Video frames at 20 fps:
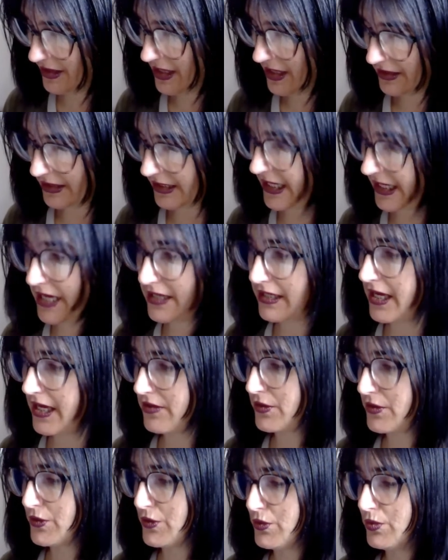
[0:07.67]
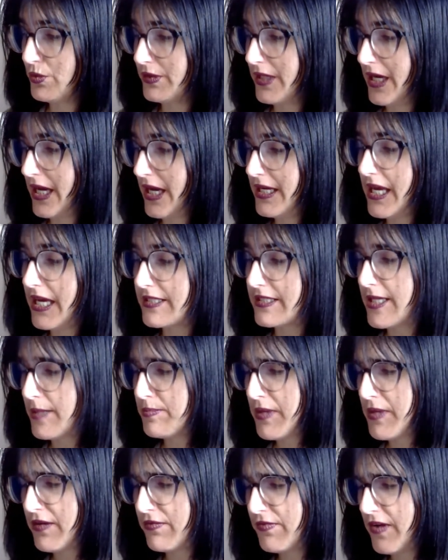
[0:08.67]
like any other school day,
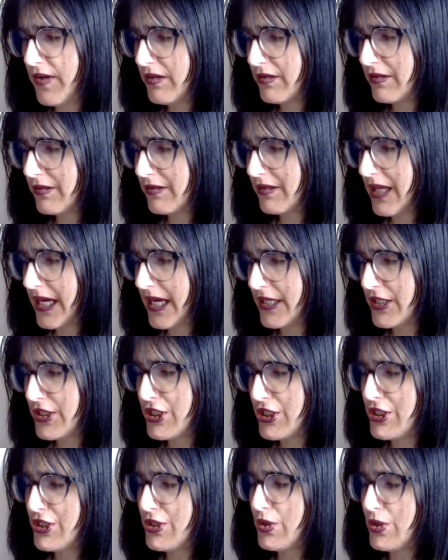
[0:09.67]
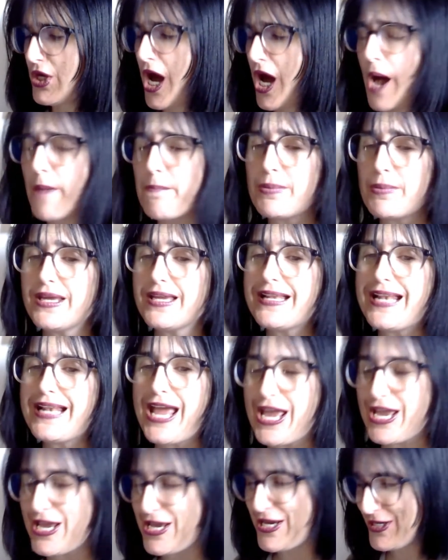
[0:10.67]
except I felt like copying
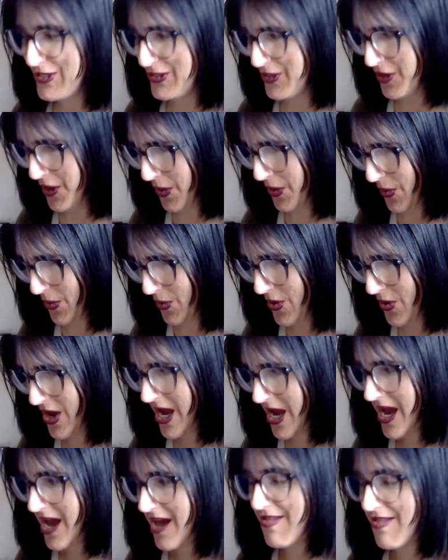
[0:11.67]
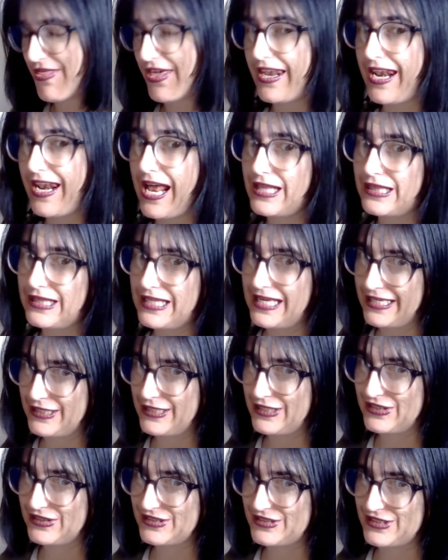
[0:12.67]
a show that I like
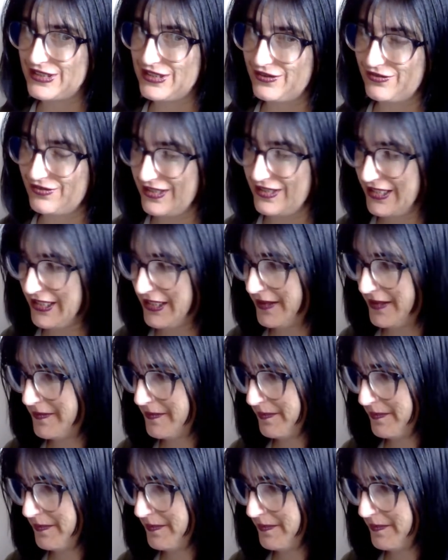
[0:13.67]
on TV.